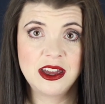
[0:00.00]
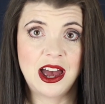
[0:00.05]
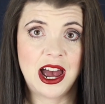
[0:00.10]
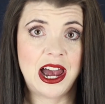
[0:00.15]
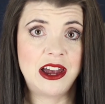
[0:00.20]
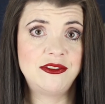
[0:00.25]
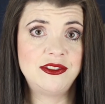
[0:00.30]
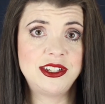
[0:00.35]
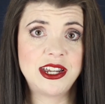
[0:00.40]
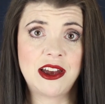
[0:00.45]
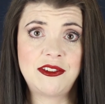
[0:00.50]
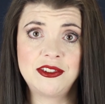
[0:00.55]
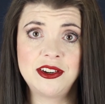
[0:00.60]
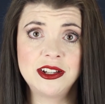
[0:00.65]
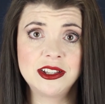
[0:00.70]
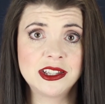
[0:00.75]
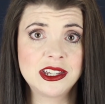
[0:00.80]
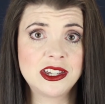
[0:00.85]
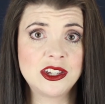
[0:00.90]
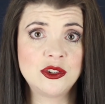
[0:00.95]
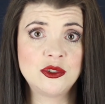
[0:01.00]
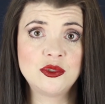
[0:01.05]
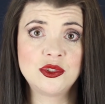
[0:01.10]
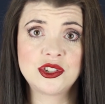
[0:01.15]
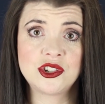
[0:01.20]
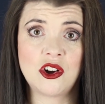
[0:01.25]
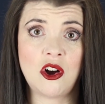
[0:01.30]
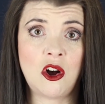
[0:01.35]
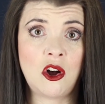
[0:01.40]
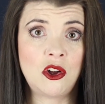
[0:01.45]
I've definitely
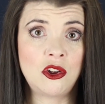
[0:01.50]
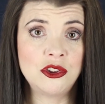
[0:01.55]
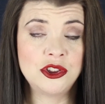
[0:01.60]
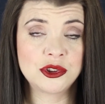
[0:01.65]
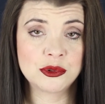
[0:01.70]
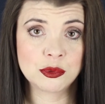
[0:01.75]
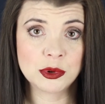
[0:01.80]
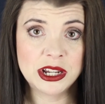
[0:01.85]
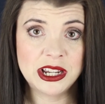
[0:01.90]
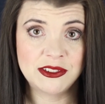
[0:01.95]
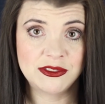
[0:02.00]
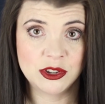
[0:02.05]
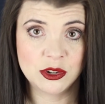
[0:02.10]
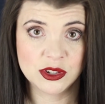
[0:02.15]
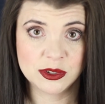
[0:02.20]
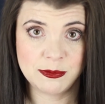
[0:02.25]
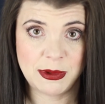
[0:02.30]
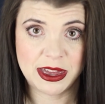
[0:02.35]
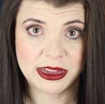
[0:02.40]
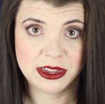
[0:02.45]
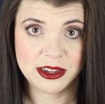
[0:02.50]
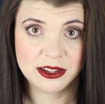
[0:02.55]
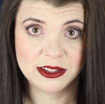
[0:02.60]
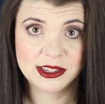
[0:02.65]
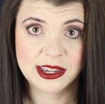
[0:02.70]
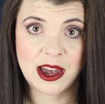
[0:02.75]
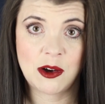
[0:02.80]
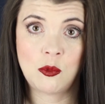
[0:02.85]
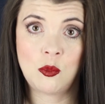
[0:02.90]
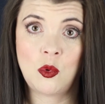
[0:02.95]
used all 3 of those methods
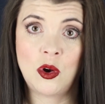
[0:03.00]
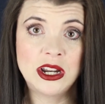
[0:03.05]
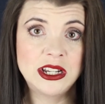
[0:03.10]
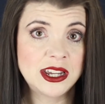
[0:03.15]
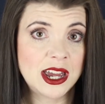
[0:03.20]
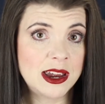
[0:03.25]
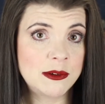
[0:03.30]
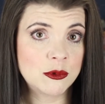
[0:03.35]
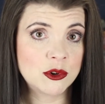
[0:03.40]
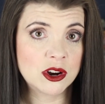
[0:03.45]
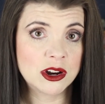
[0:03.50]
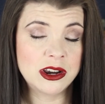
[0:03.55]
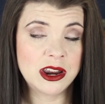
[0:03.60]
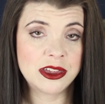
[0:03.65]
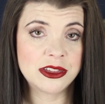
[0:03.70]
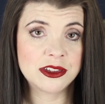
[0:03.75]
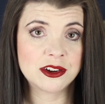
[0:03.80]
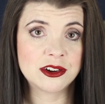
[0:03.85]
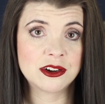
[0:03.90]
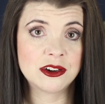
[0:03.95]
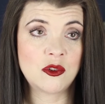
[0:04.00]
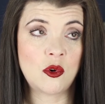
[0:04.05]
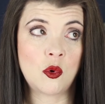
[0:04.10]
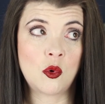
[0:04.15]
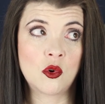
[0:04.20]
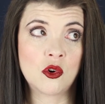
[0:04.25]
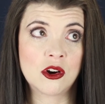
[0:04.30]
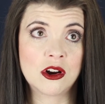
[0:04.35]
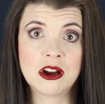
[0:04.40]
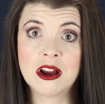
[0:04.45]
at one time or another,
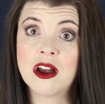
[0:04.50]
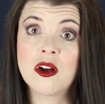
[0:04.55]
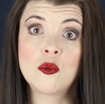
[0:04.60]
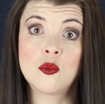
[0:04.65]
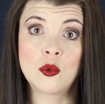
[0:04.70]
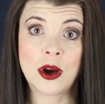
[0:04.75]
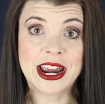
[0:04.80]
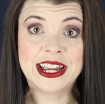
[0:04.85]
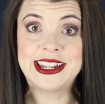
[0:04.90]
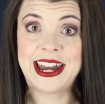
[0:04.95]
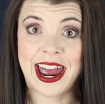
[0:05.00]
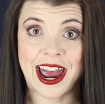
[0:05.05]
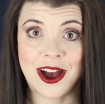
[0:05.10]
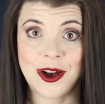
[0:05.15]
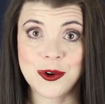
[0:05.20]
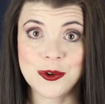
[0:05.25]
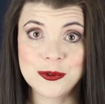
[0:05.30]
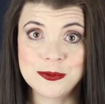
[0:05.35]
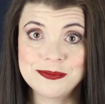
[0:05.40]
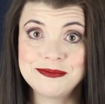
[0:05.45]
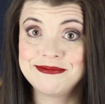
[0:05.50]
or right now.